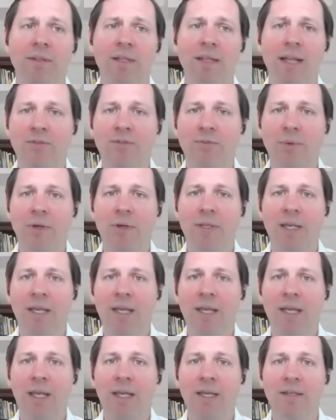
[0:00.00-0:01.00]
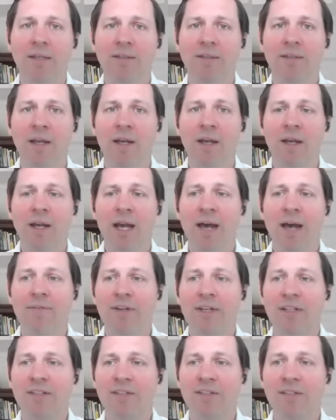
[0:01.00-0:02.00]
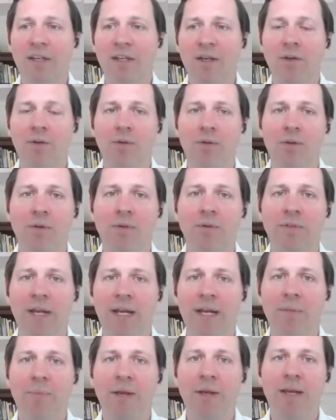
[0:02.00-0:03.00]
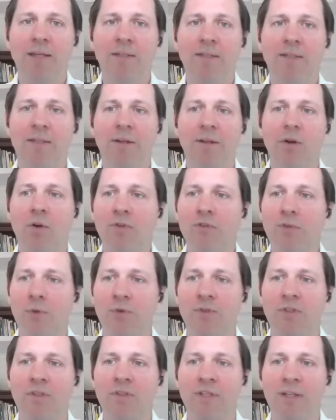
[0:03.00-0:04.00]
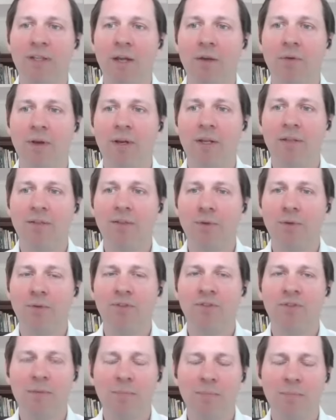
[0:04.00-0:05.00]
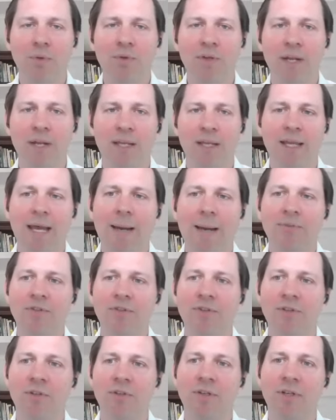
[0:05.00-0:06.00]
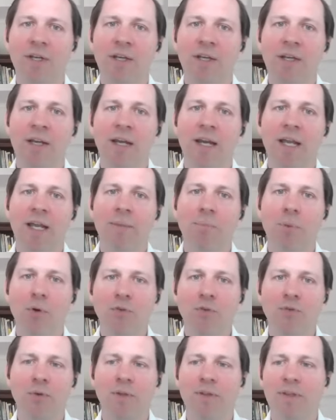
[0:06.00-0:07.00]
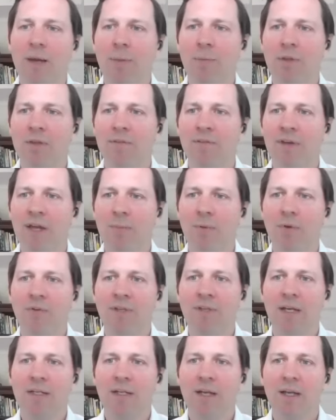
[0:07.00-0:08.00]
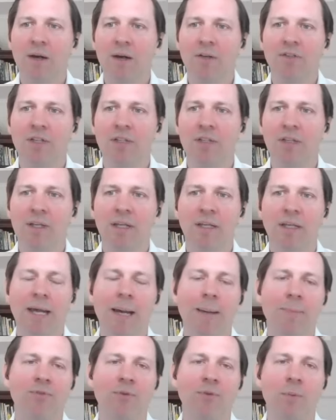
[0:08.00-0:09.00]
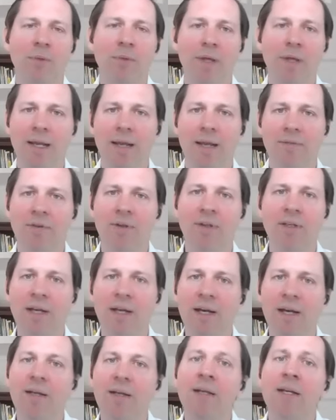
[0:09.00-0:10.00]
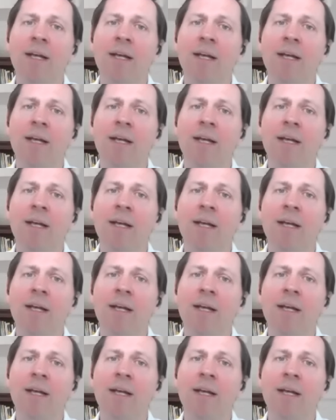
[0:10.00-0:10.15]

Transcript: And that's really the key, is having a single database that all sources can integrate into, simple data capture, and bolstering that with available technology they can capture it without having a